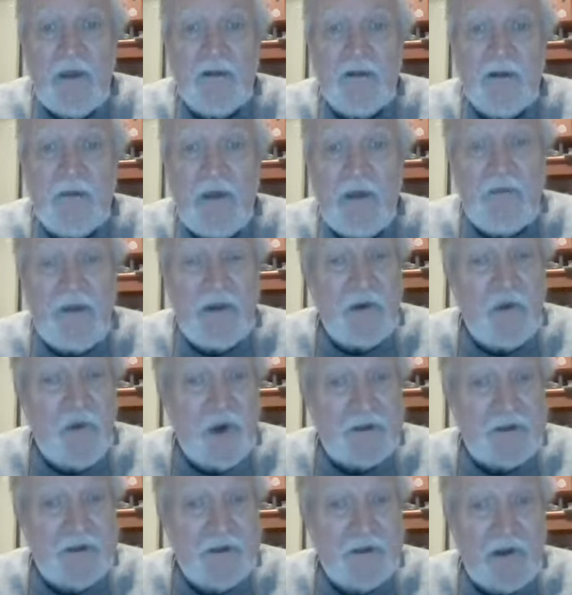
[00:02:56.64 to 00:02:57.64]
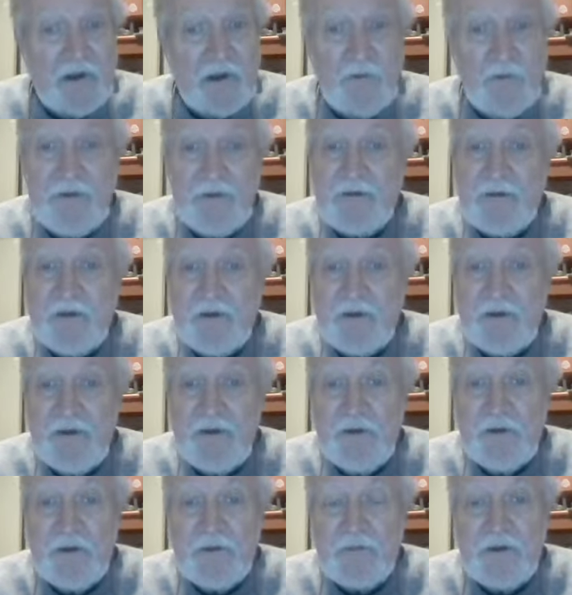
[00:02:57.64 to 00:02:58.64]
So if you have any questions all about this
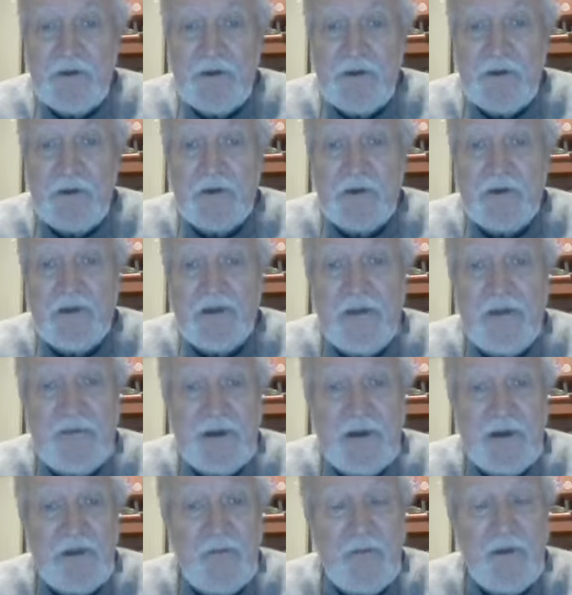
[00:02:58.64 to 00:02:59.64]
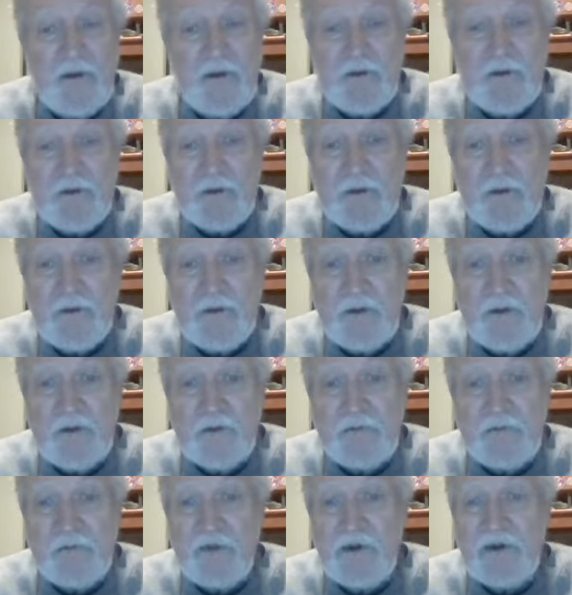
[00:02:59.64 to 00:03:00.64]
unit, you can send me an email. We
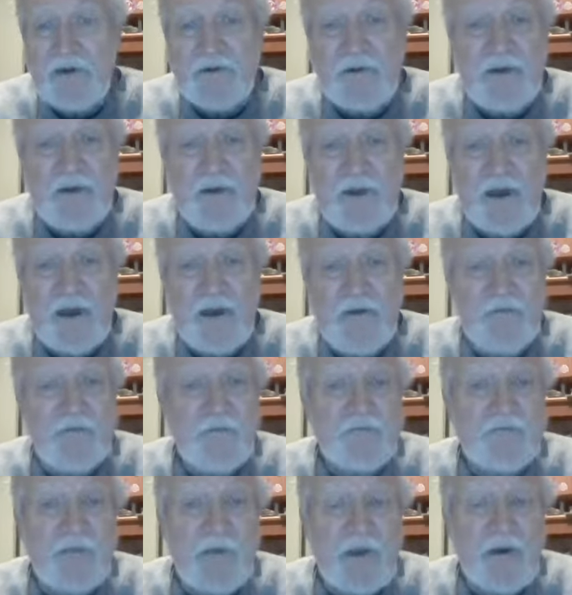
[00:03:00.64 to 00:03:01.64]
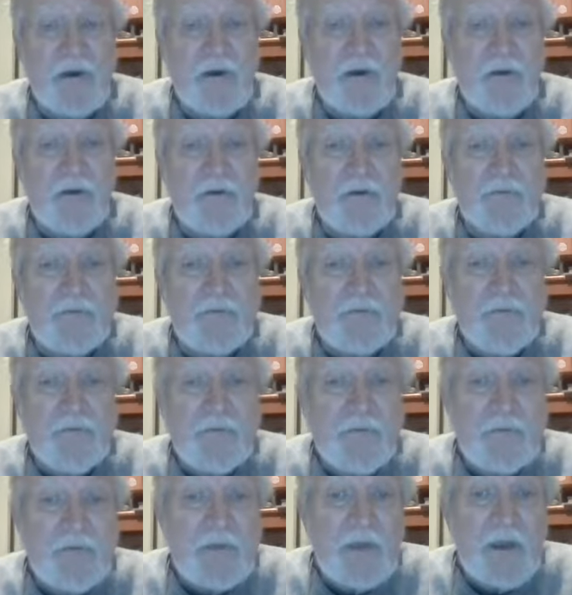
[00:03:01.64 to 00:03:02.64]
can Skype. I
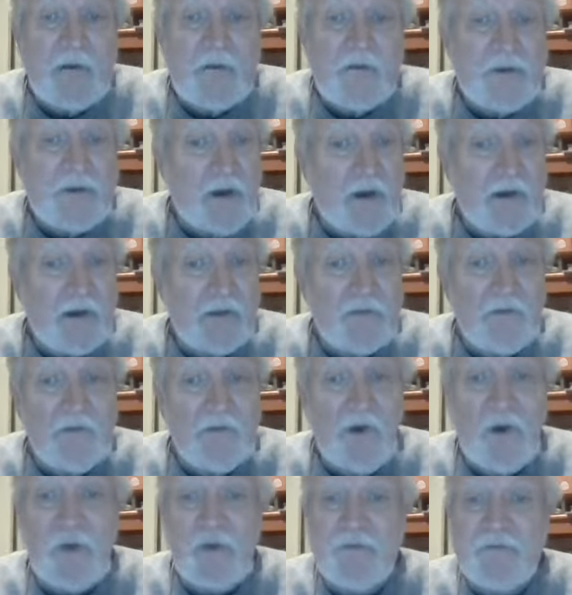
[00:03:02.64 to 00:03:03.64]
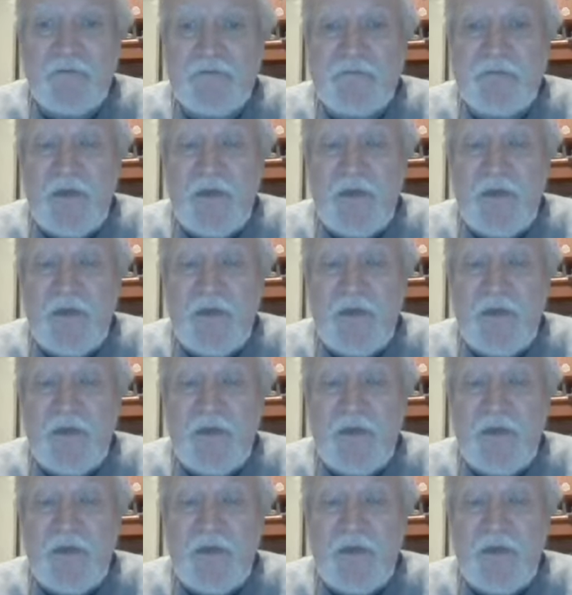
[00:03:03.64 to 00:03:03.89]
can talk on the phone.